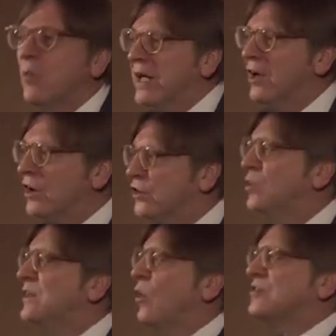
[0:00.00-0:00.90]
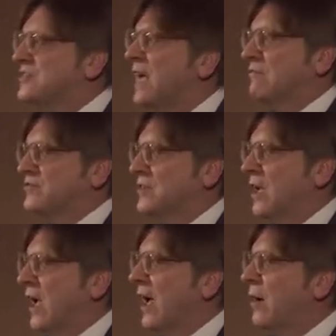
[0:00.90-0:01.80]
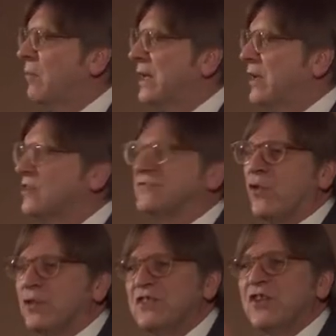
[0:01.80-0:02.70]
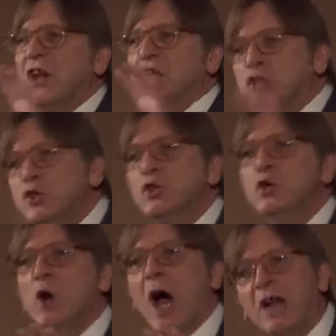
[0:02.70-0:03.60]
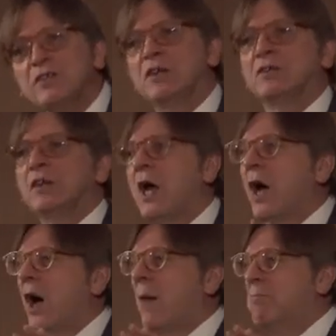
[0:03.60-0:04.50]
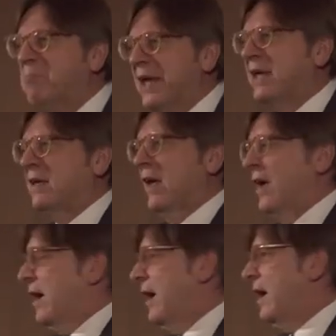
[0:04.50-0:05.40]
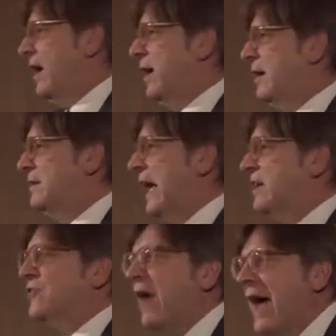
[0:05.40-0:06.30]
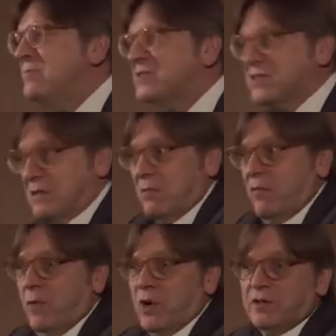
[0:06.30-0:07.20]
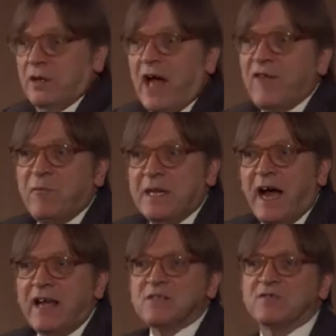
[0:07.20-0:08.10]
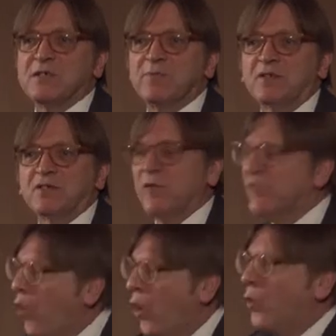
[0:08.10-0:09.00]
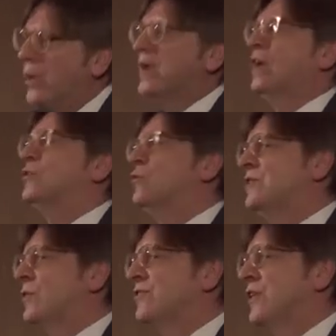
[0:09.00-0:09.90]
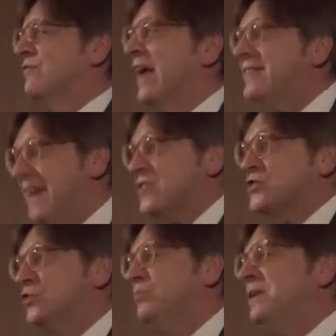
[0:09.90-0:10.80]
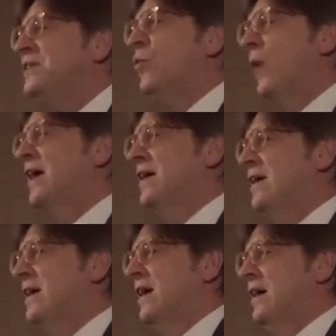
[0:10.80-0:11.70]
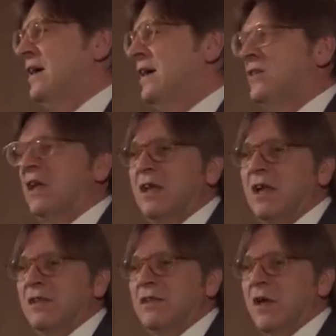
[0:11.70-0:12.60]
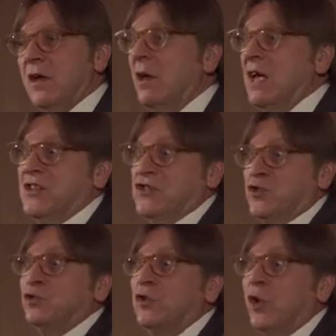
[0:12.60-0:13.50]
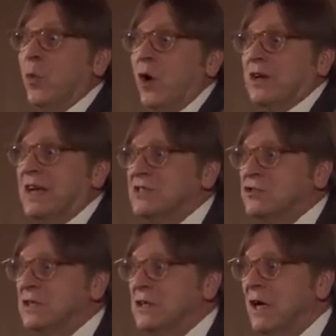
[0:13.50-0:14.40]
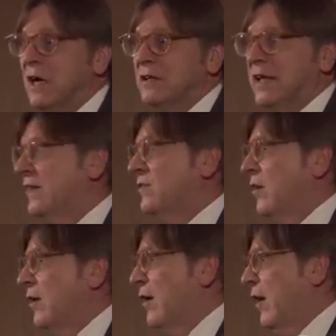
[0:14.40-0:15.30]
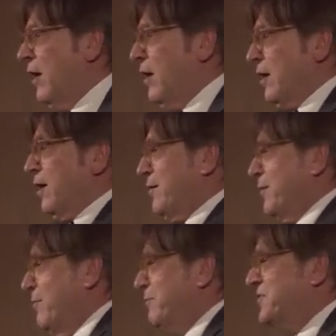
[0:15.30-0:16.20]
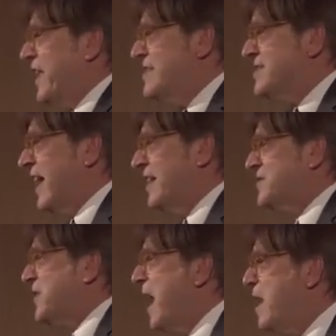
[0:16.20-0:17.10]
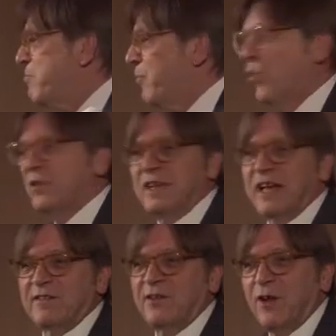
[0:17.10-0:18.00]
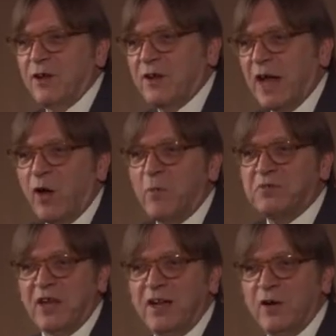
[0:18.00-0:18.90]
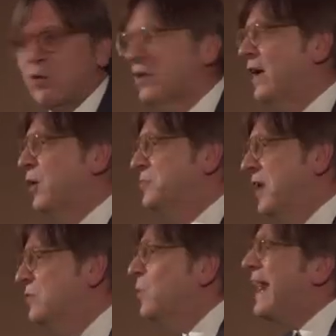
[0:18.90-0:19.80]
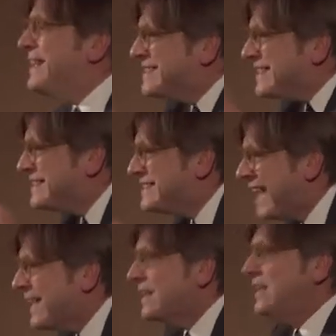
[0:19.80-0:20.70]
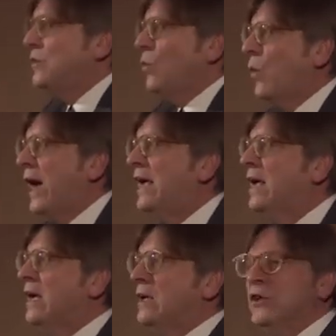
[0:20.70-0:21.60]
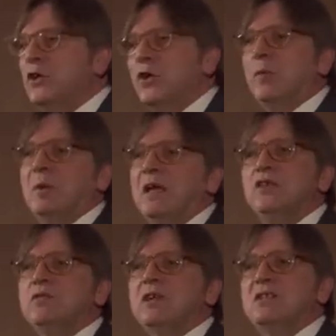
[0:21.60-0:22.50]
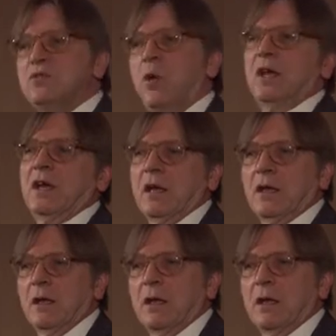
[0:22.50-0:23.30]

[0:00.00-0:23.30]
We're going to do it ourselves. Because for these 200 big crimes where the FBI is responsible for, we're going to do it ourselves. That should be the way. It should not work, naturally, that states can escape or that can opt in or can opt out. Well, that's exactly the way the European Union is working.